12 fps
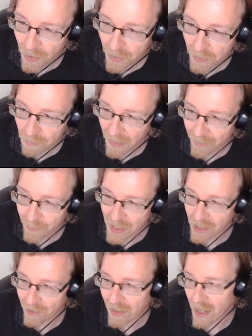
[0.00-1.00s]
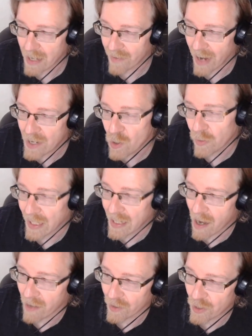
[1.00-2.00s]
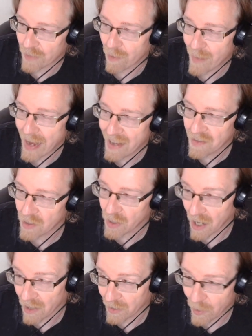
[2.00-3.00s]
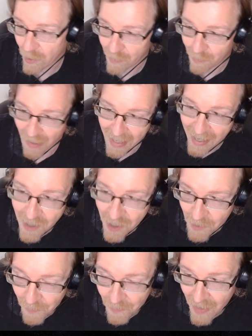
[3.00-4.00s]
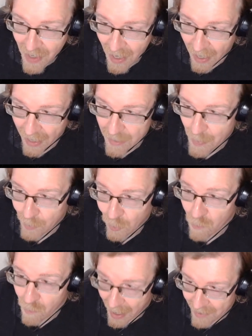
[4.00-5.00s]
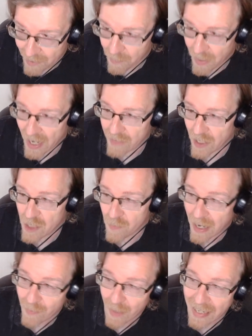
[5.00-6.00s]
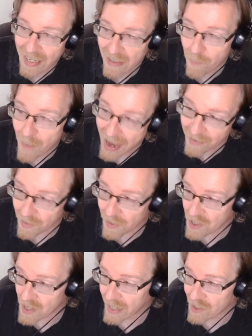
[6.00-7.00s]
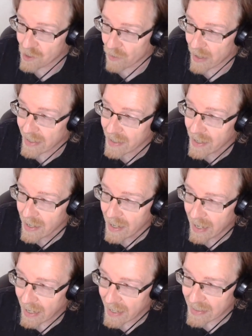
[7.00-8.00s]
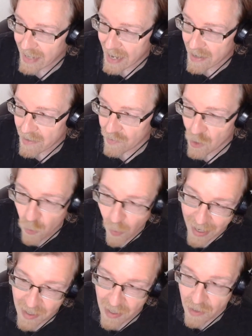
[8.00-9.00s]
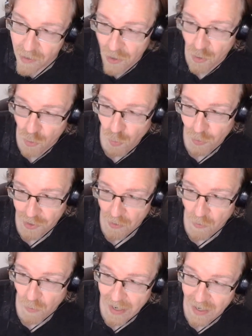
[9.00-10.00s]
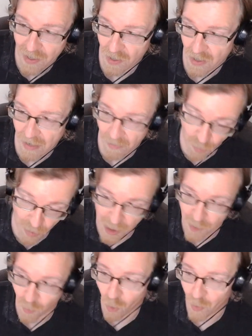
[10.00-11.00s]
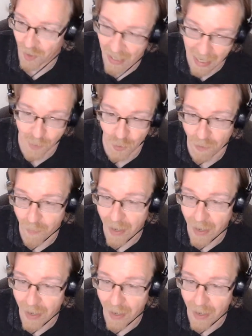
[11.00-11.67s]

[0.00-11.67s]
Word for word: uh, basically a lot of high school and college-level math into color-coded playdates, and the people who buy them kind of expect me to get the math and the science right, and to have new ways to use the tools in ways that will explore what the games are